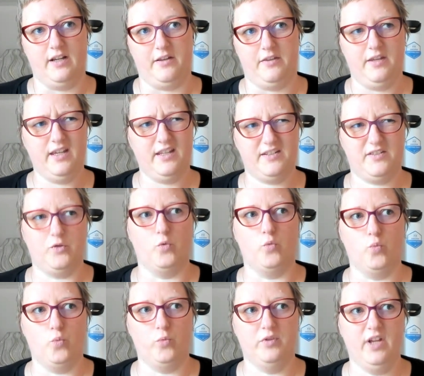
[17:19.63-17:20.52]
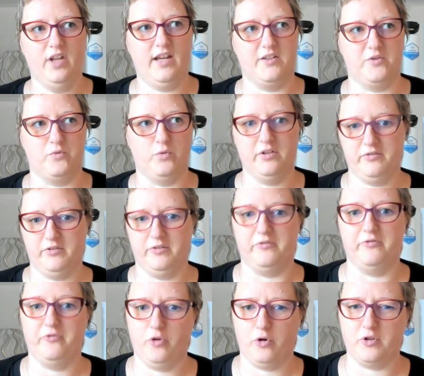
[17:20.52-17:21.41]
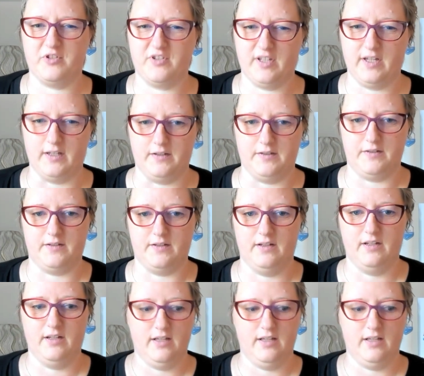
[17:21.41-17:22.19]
I think as one of the first things,